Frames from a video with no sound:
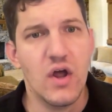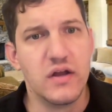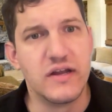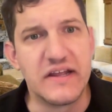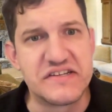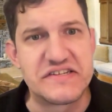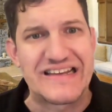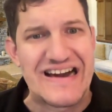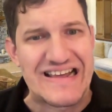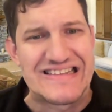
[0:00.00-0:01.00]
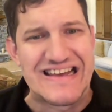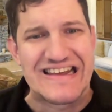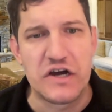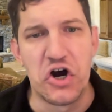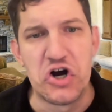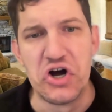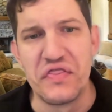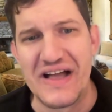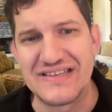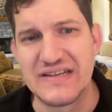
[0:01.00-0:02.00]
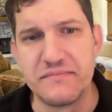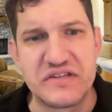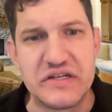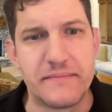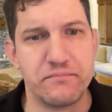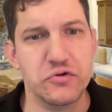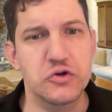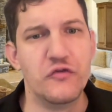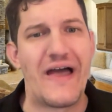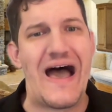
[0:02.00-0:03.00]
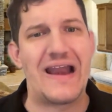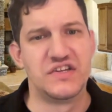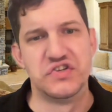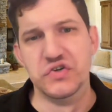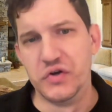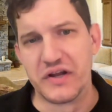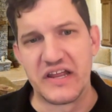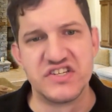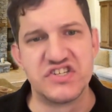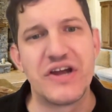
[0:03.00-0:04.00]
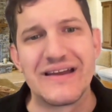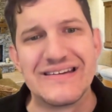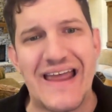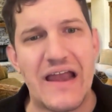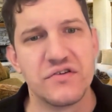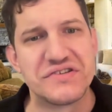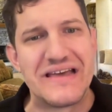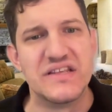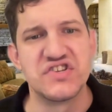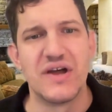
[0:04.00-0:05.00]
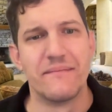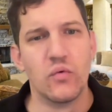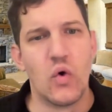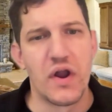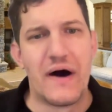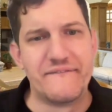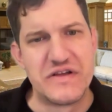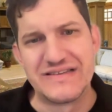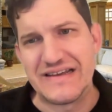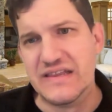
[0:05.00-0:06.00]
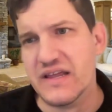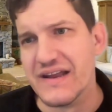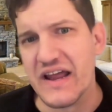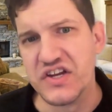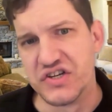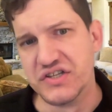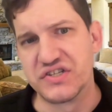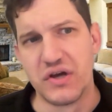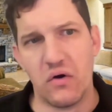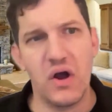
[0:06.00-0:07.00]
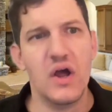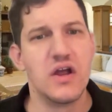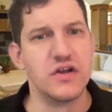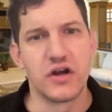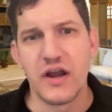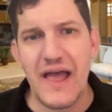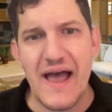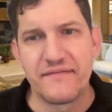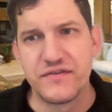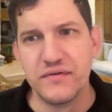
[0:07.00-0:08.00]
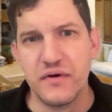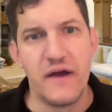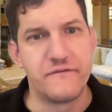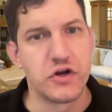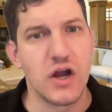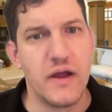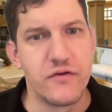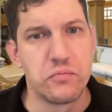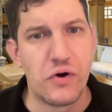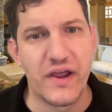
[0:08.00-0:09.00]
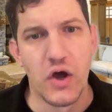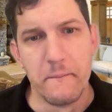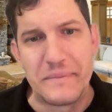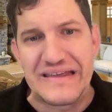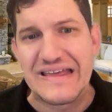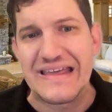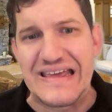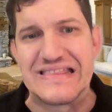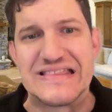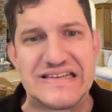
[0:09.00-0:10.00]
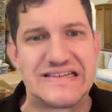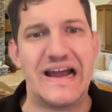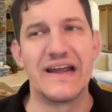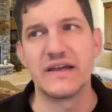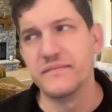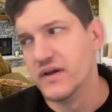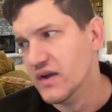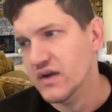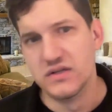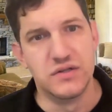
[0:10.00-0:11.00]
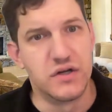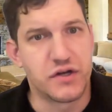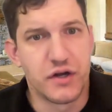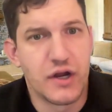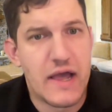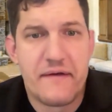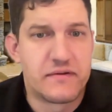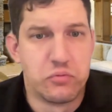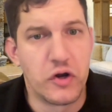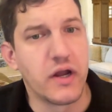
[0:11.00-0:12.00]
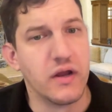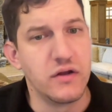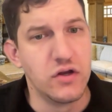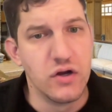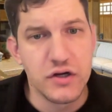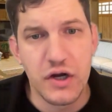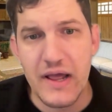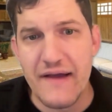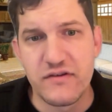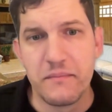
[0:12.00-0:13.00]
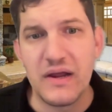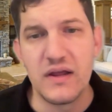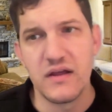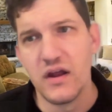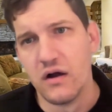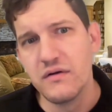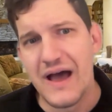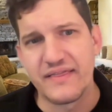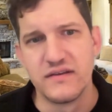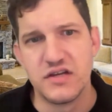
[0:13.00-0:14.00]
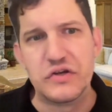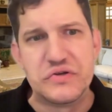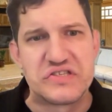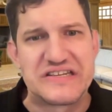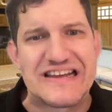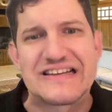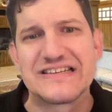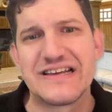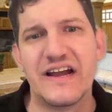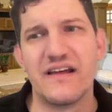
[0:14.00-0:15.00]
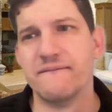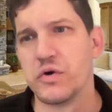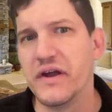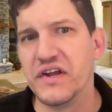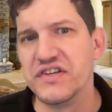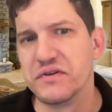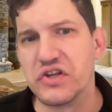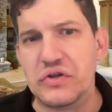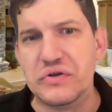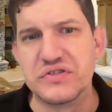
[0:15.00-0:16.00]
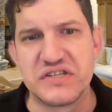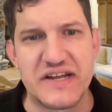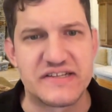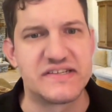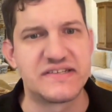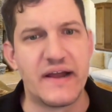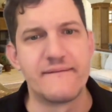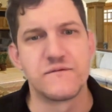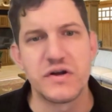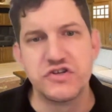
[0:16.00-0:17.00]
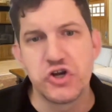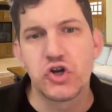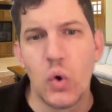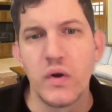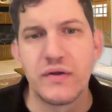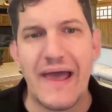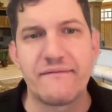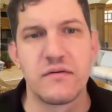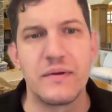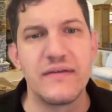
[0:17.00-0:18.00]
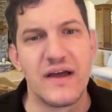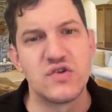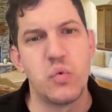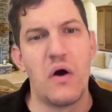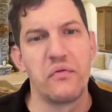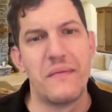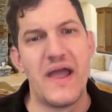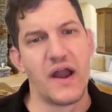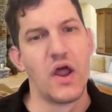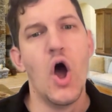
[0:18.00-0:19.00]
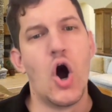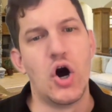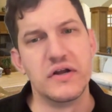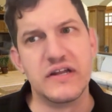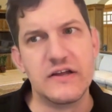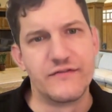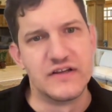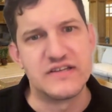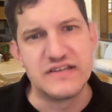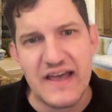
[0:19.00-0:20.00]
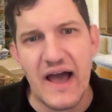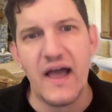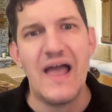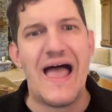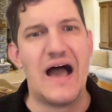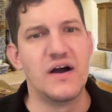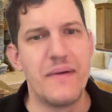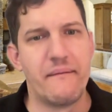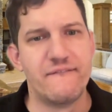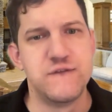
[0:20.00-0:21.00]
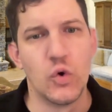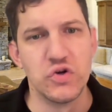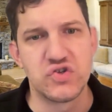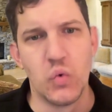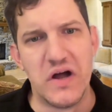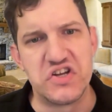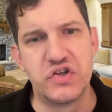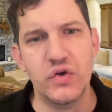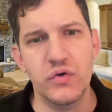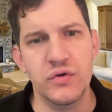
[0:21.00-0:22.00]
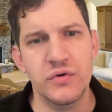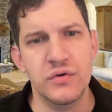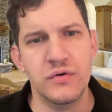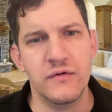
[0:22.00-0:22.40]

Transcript: needs to kind of take on that something to prove attitude against Jaden Daniels and this number one offense in the nation. So you're going to have to, if you're planning on being in the stadium, look, you're going to have to bring it. You're going to have to be, you know, not to use the Texas A&M phrase, but to use the Texas A&M phrase, you're going to have to be that 12th man on defense. Yeah, Alabama forced, what, two